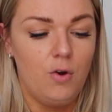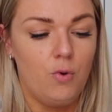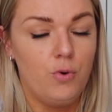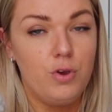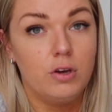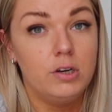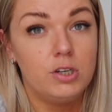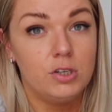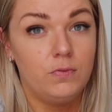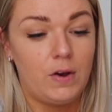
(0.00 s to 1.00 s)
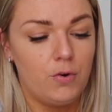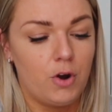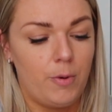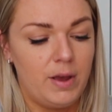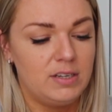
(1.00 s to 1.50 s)
or you can just
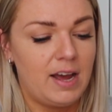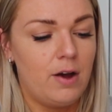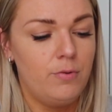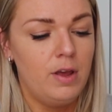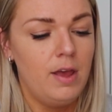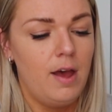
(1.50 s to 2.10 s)
Velcro it down.